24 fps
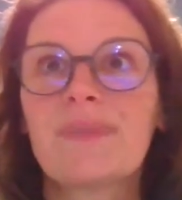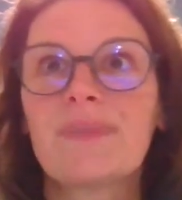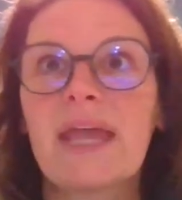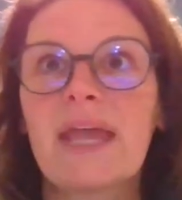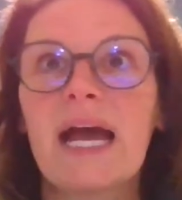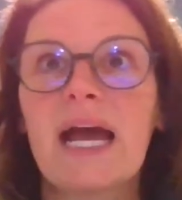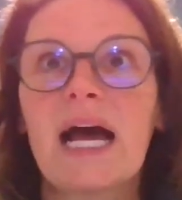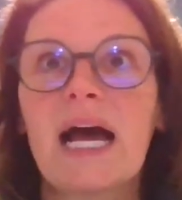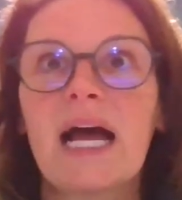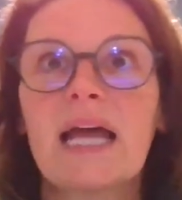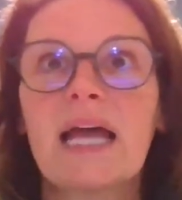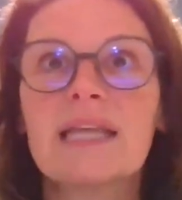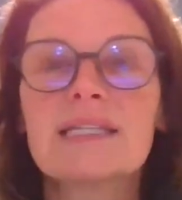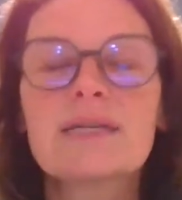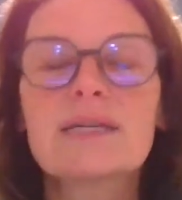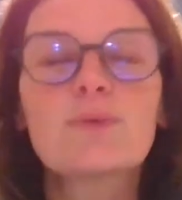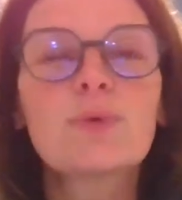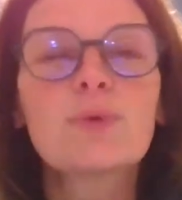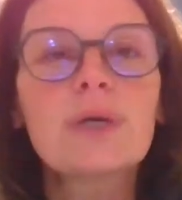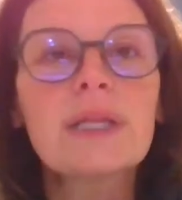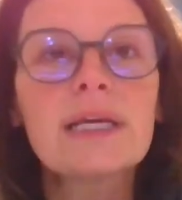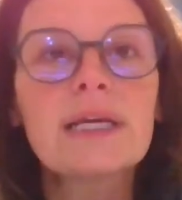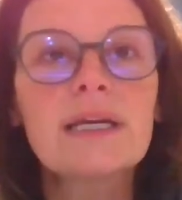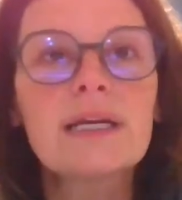And it
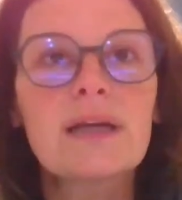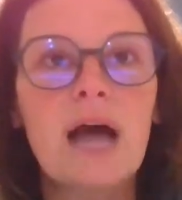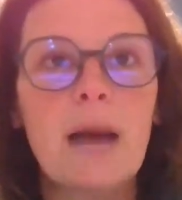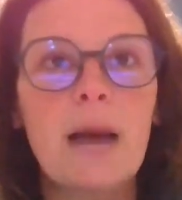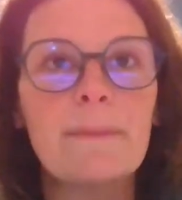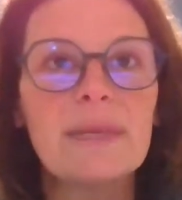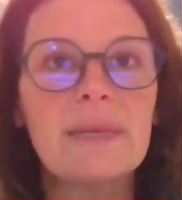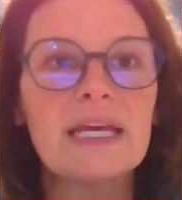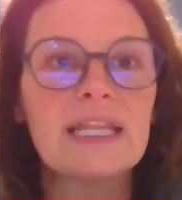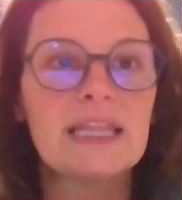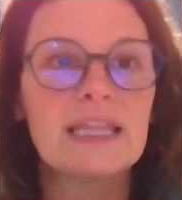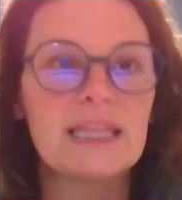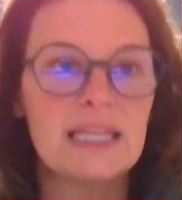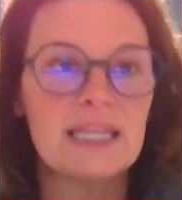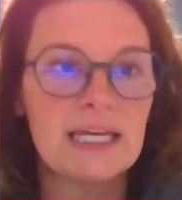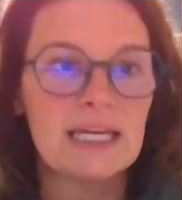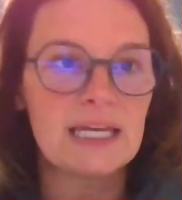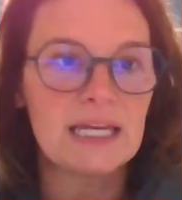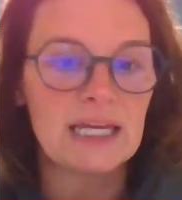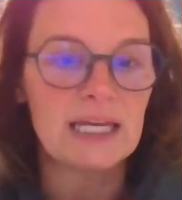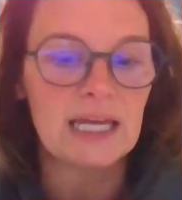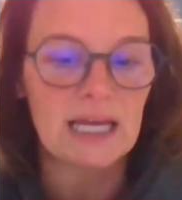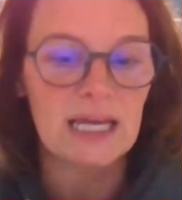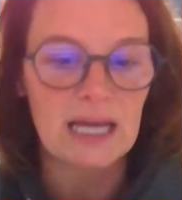really got me
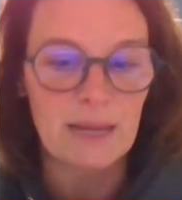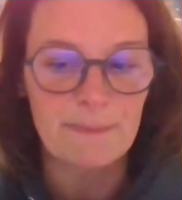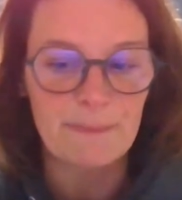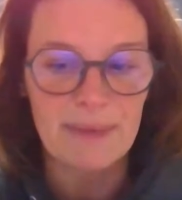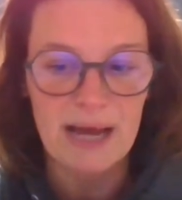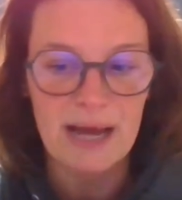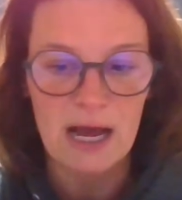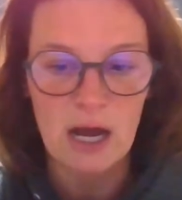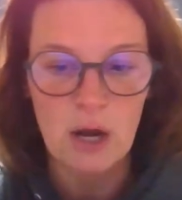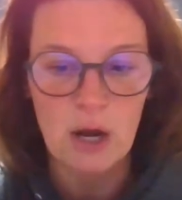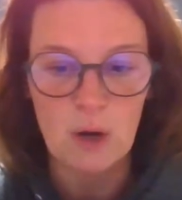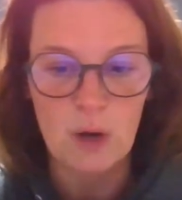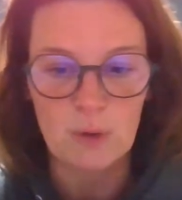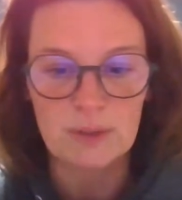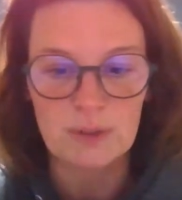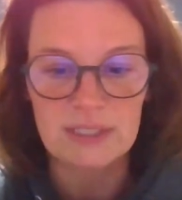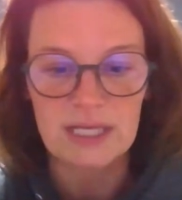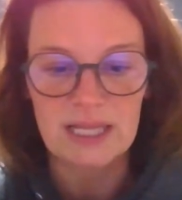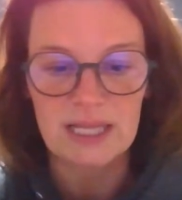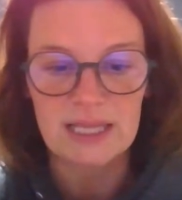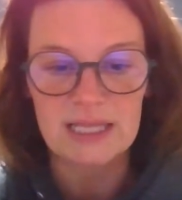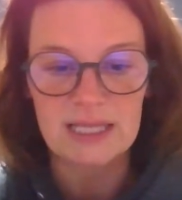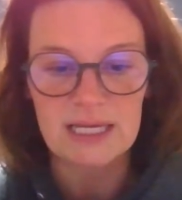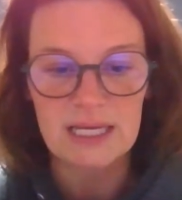thinking about
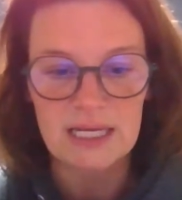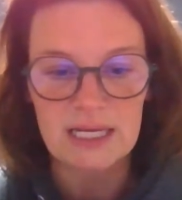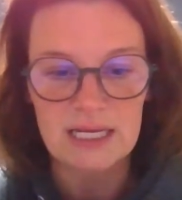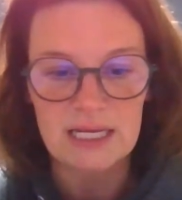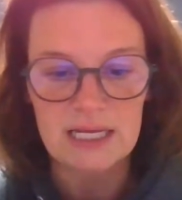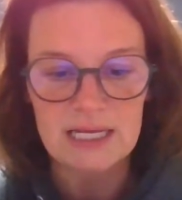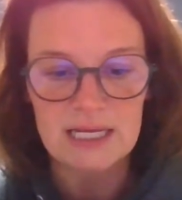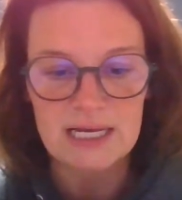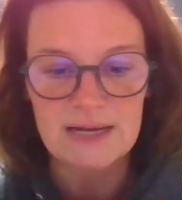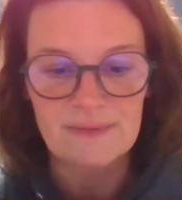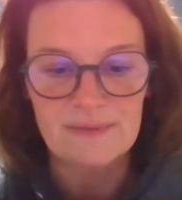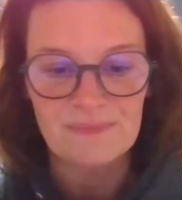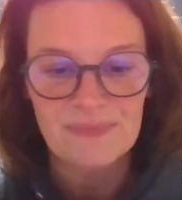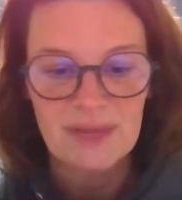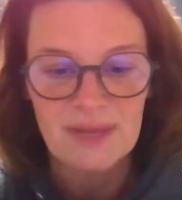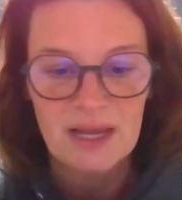the